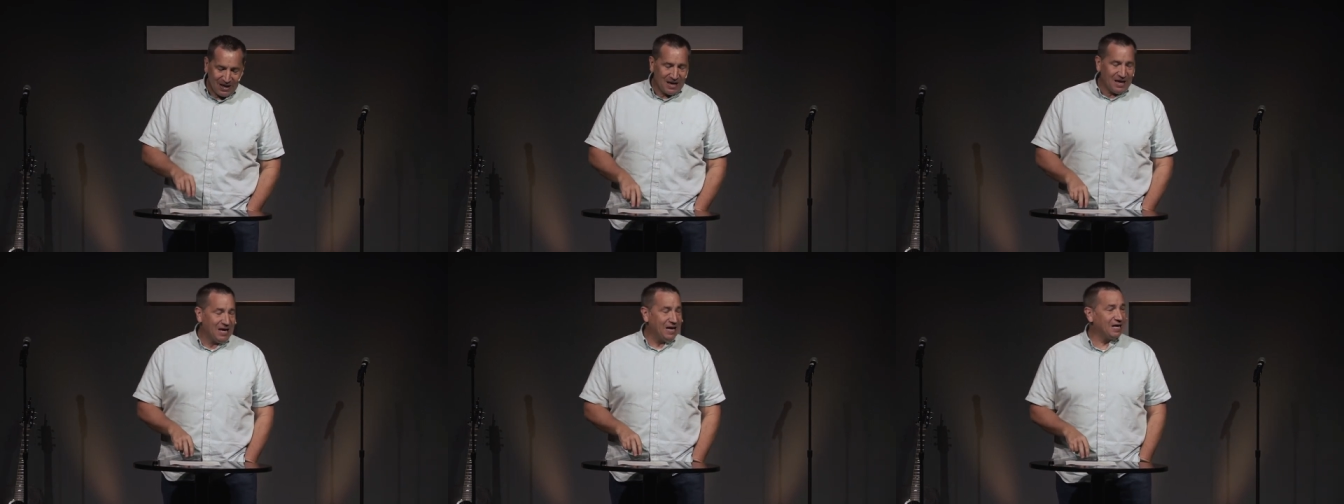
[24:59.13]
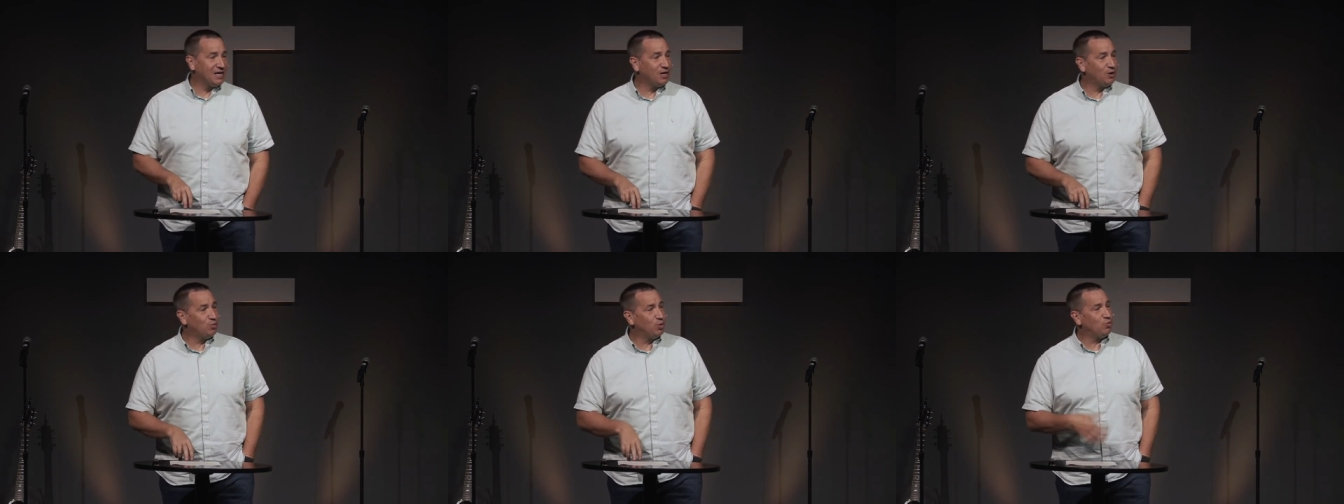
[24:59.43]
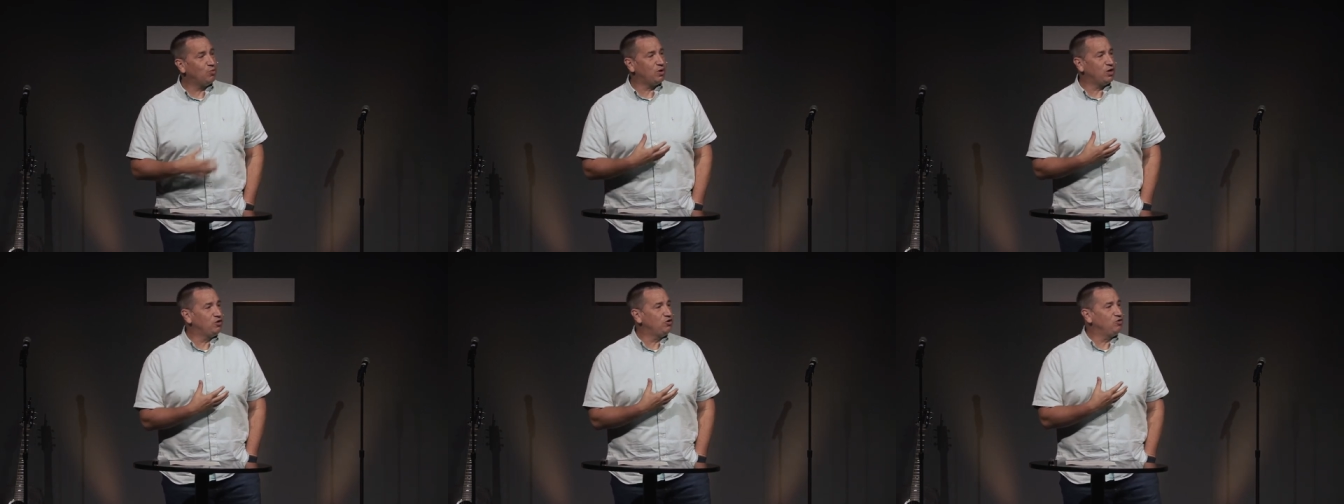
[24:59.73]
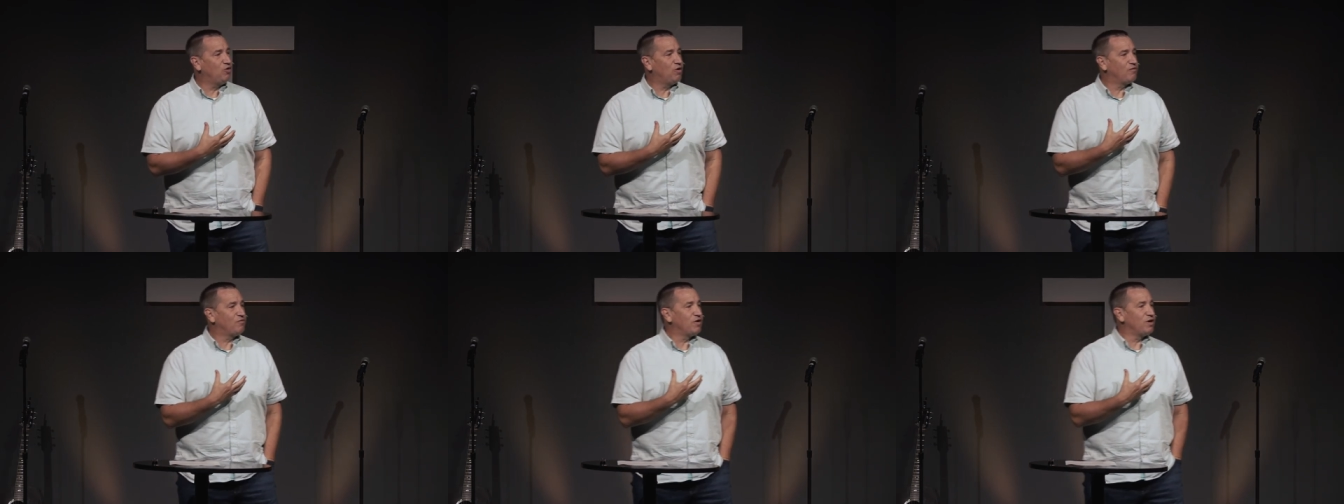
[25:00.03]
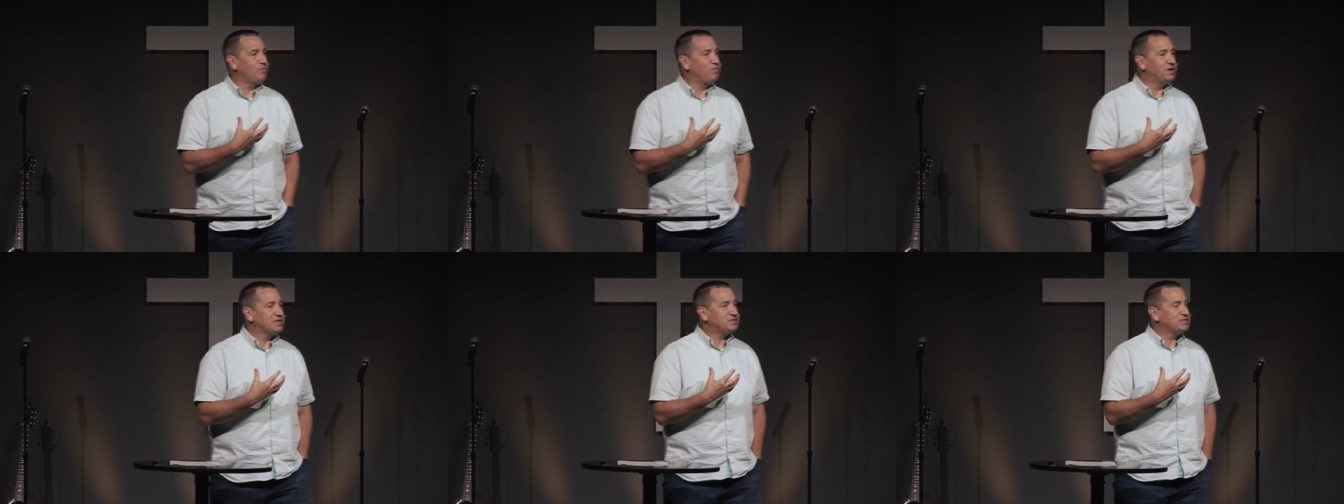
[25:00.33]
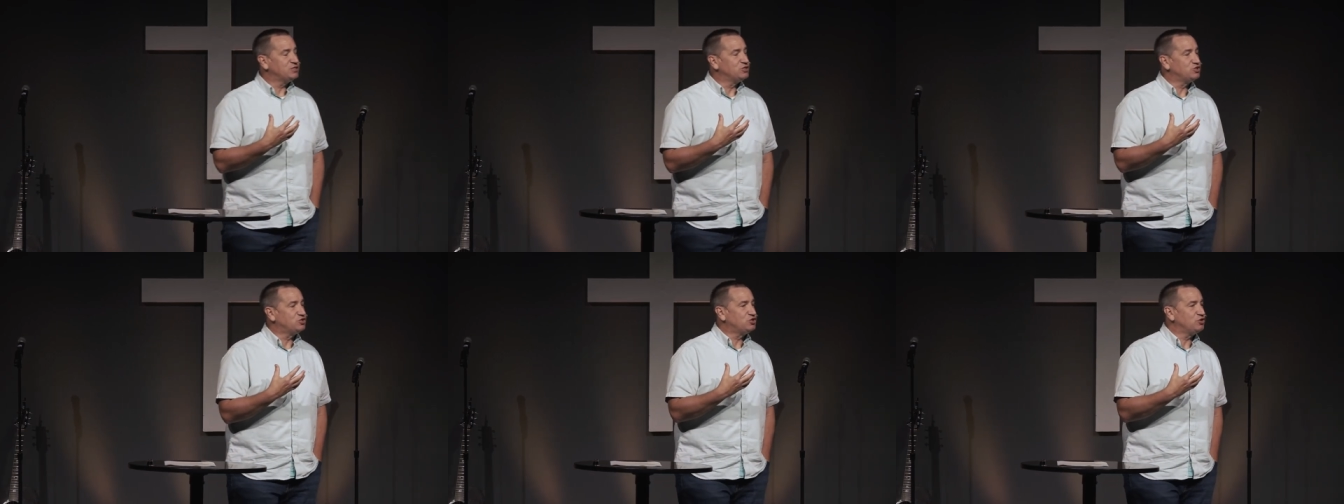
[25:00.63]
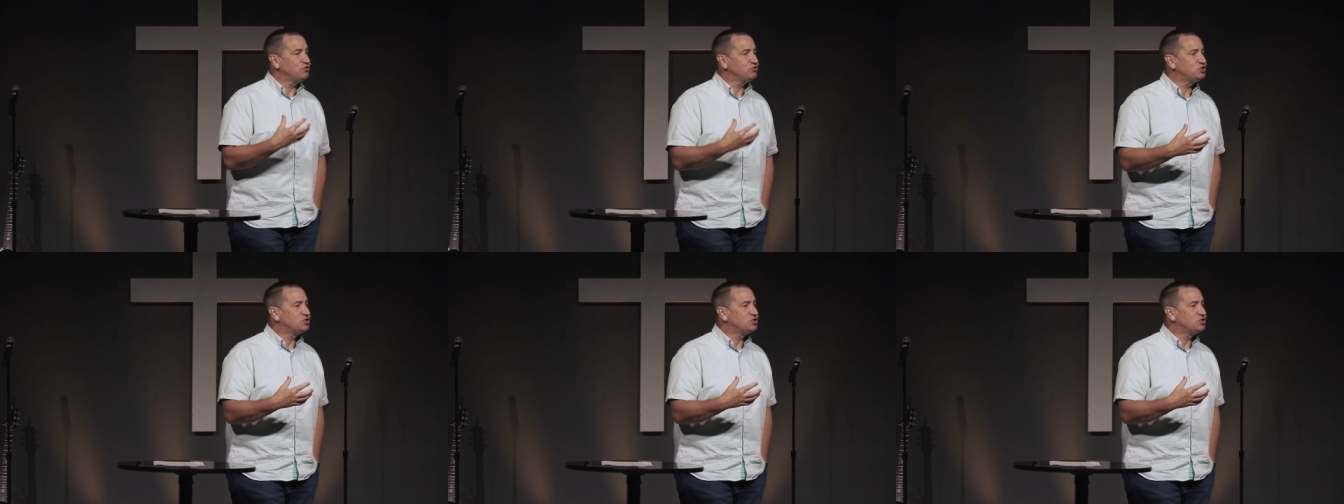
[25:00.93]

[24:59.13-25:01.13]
And uh, we want to do our very best as a church